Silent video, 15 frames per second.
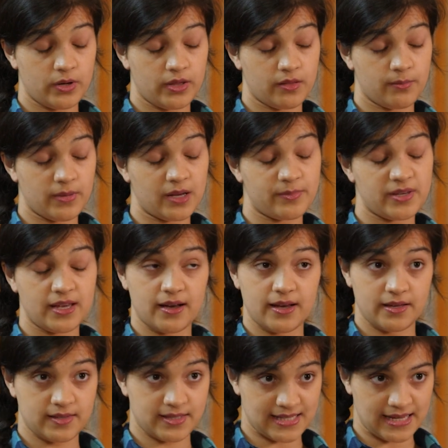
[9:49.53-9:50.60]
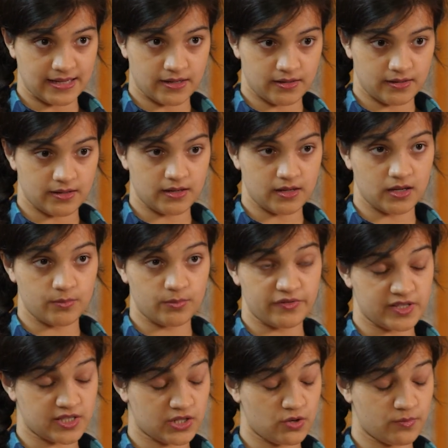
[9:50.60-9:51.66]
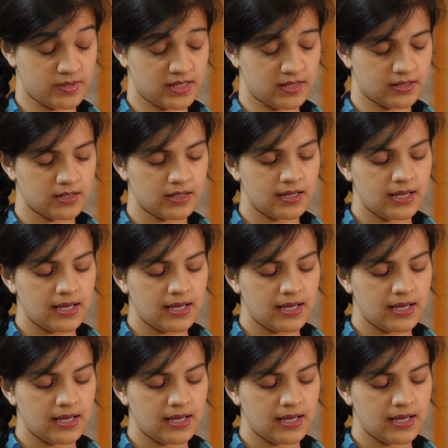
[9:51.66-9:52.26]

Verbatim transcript: with my PI at Sanger, uh, Professor Thomson,